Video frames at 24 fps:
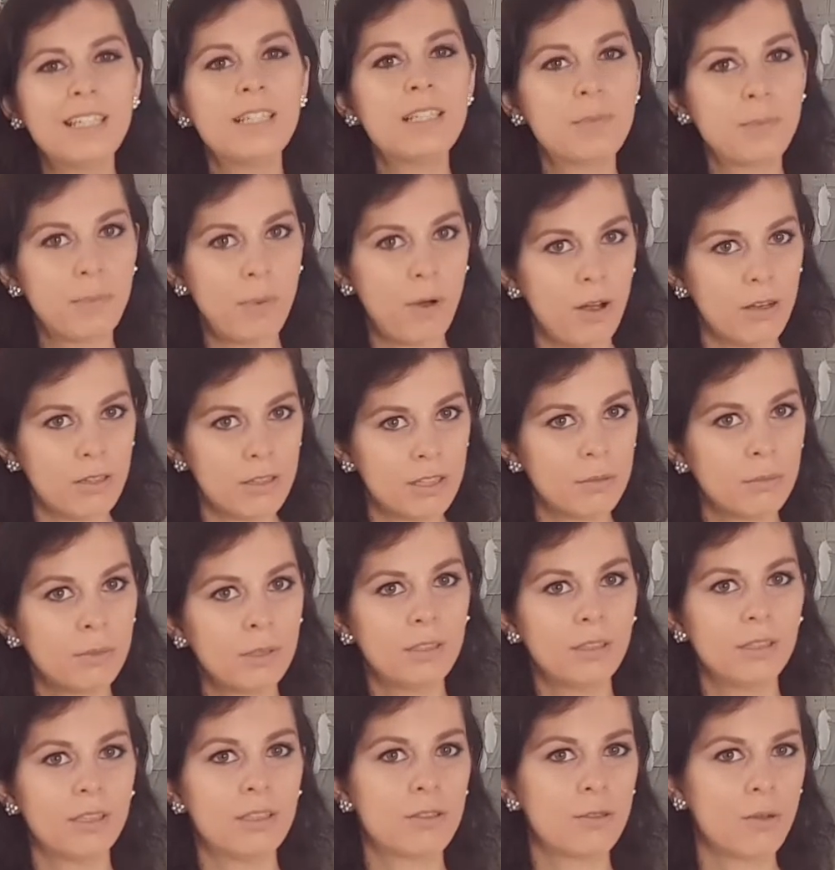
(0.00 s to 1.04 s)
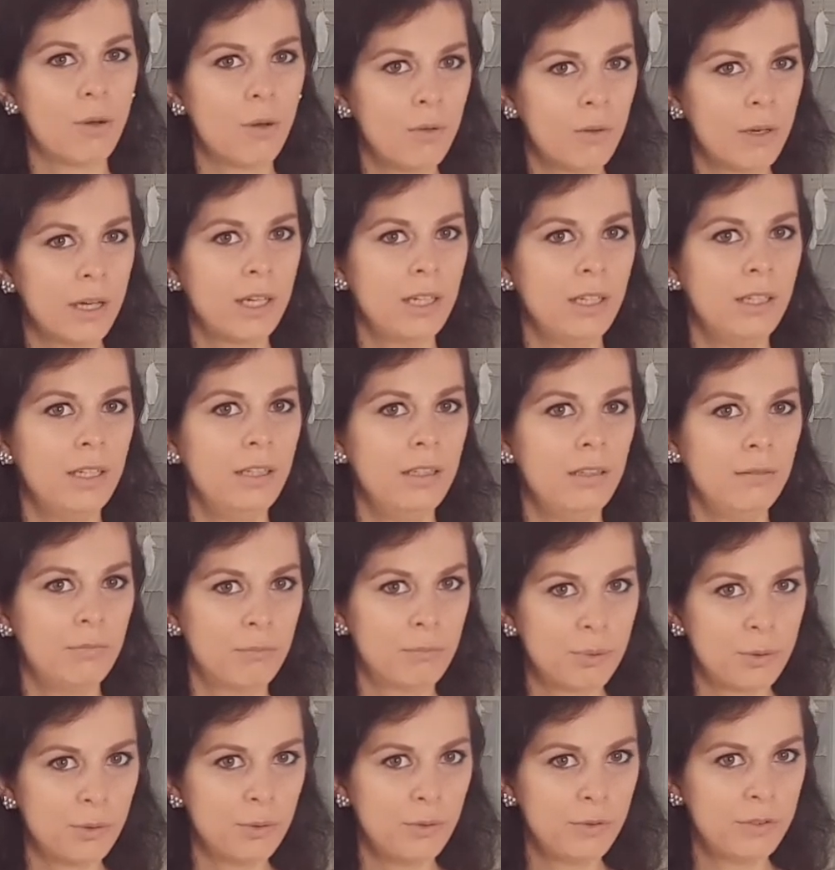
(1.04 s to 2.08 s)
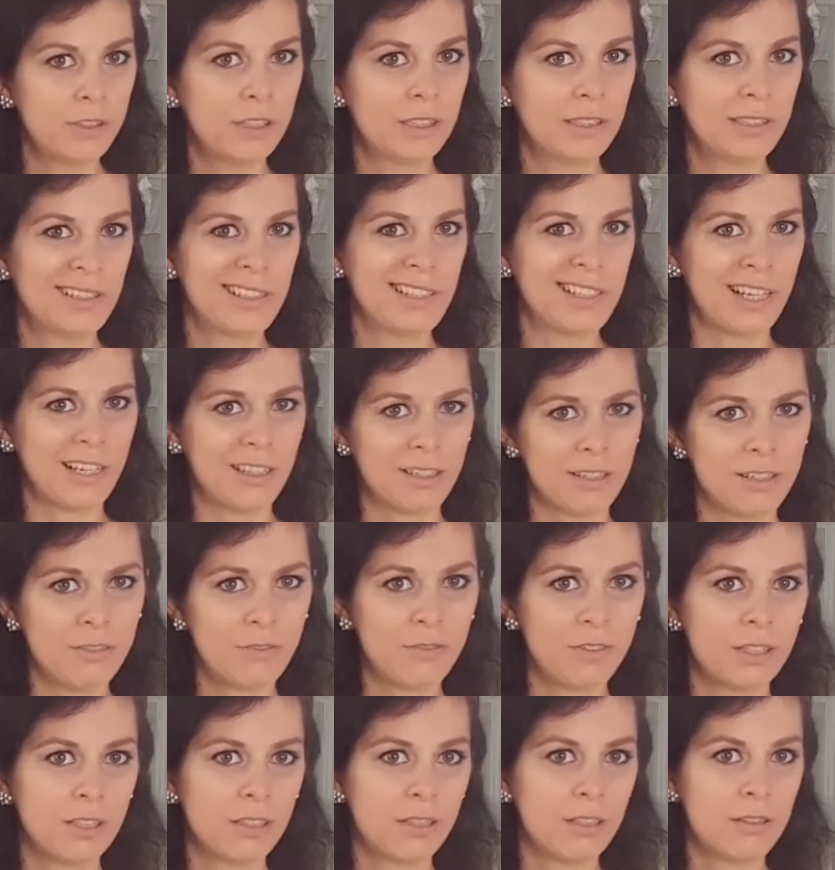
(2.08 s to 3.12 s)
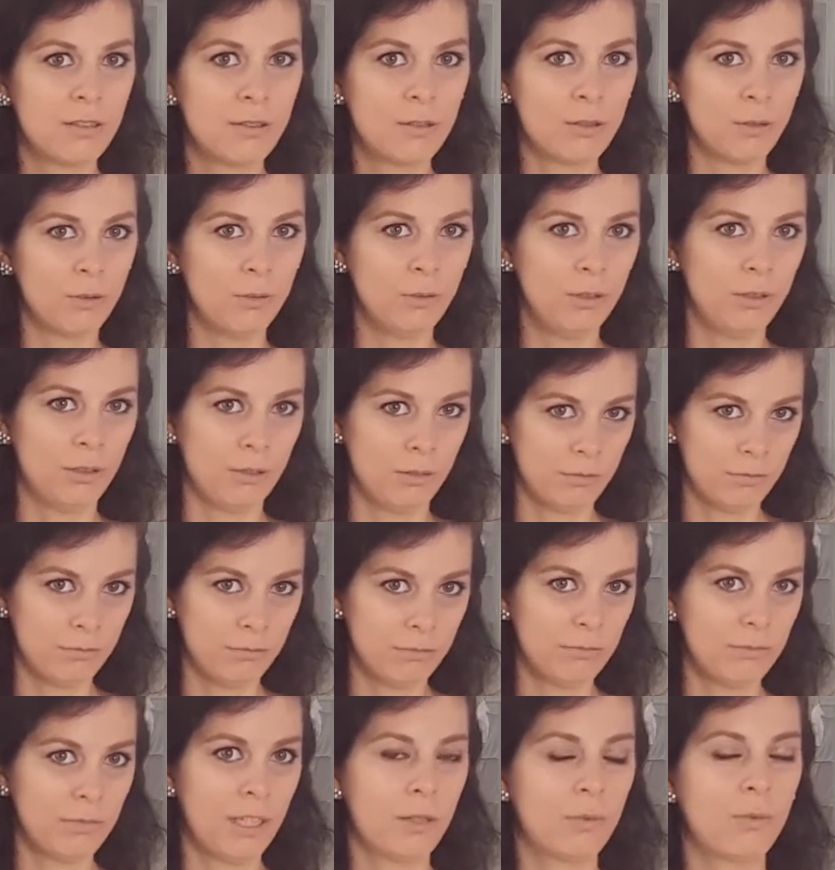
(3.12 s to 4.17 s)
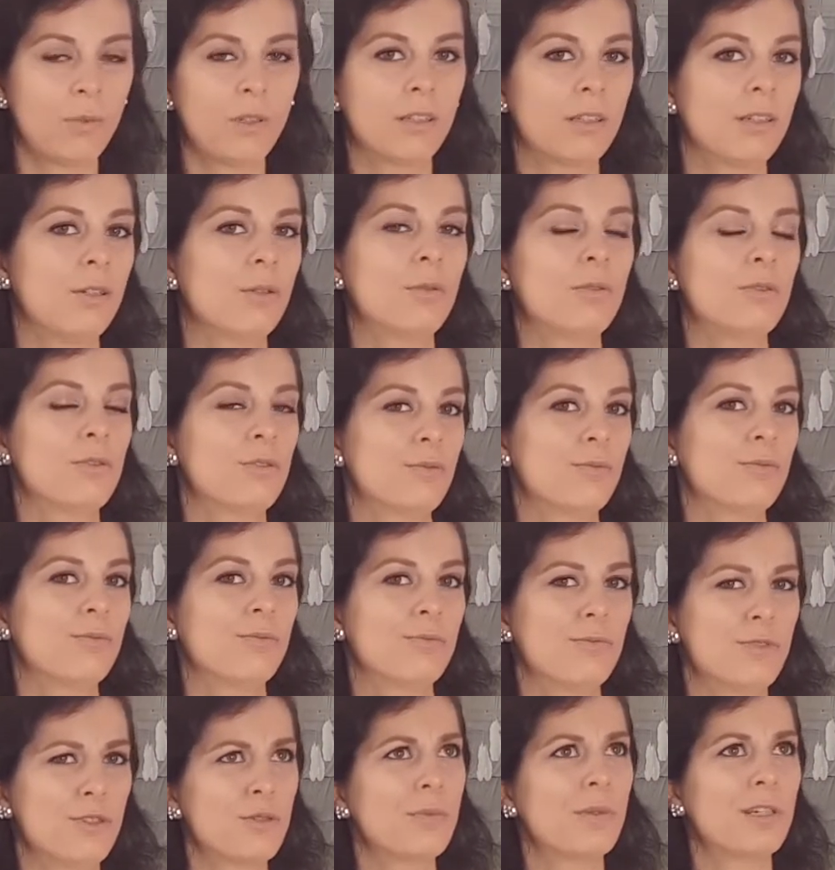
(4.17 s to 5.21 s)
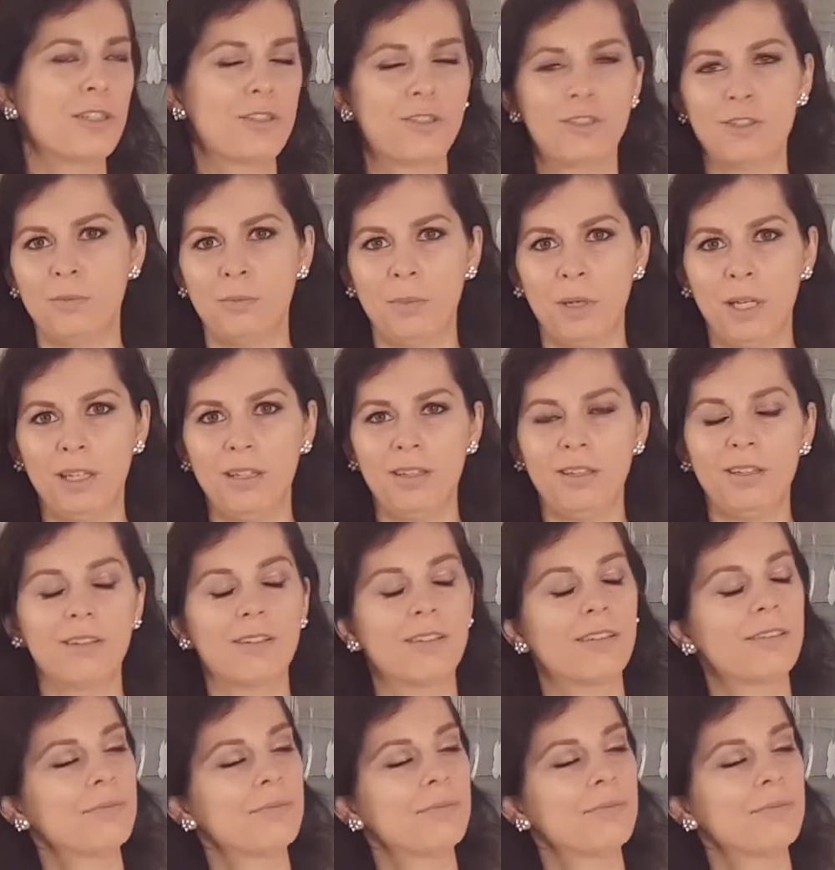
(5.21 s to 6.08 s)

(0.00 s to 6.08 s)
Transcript: possible, it's already proven scientifically, so, I don't want to go into too much debate here.